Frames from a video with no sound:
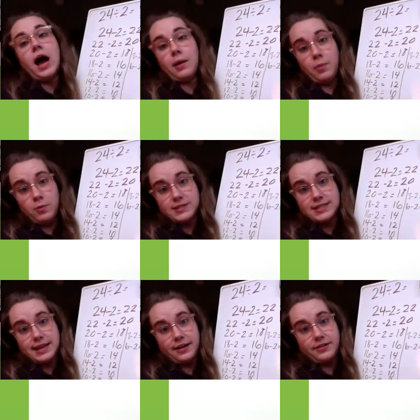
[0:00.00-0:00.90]
I'm almost
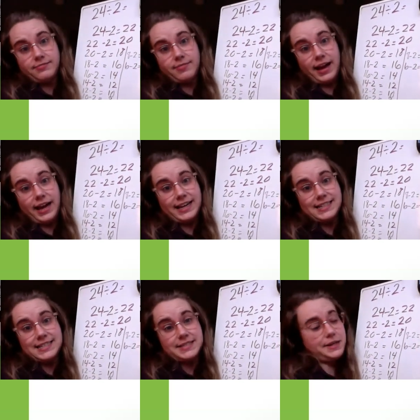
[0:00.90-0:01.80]
there. I got to
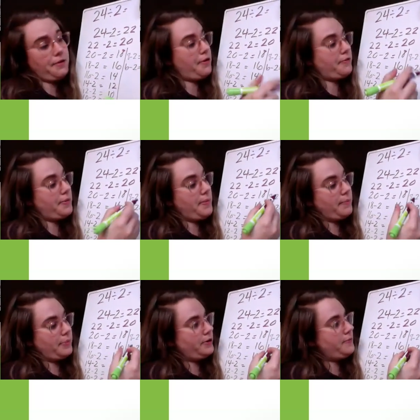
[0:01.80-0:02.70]
get to 0,
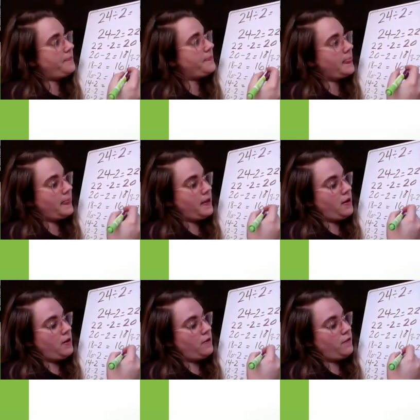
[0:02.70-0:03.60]
remember?
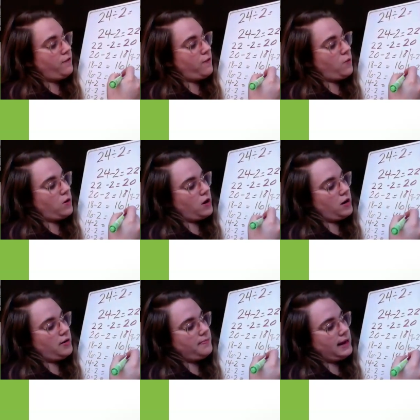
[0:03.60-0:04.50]

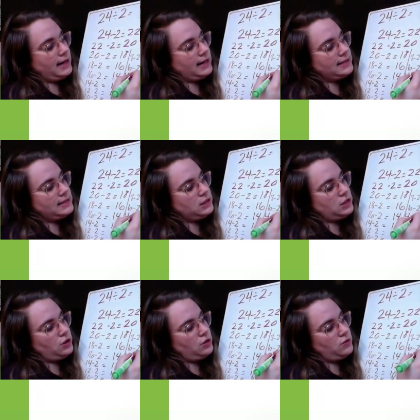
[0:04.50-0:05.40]
4 minus
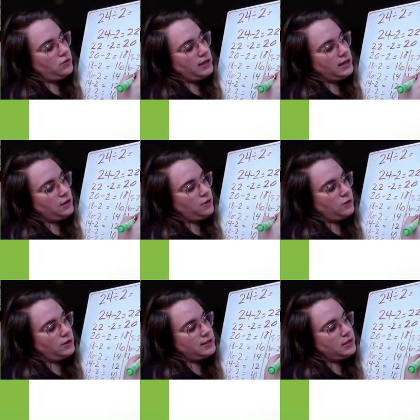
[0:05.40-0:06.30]
2
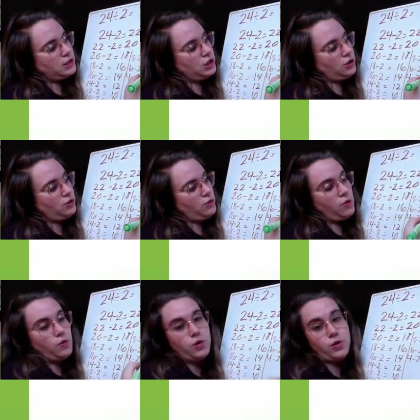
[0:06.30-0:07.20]
equals 2.
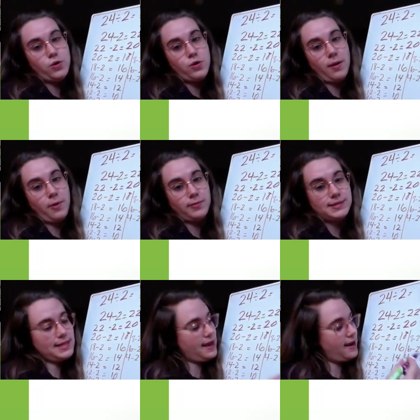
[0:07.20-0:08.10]
Woohoo, I'm
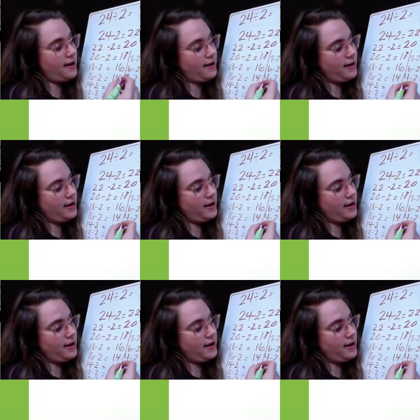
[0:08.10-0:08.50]
almost there.